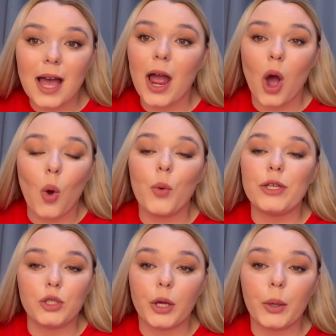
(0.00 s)
I always
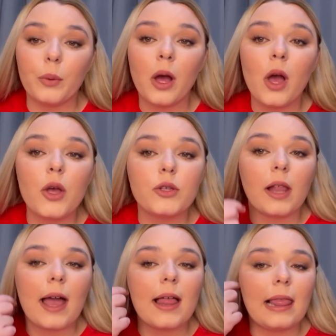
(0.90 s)
do. So
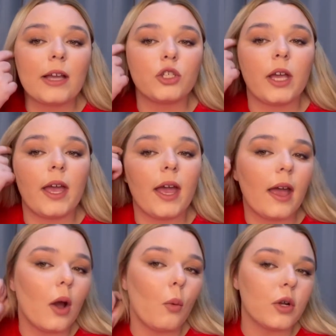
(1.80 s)
like last
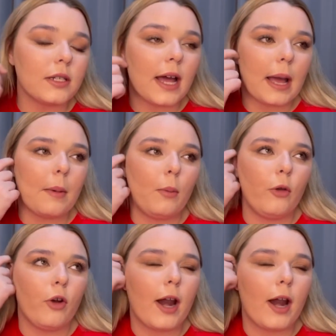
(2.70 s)
year, what did I get my boyfriend?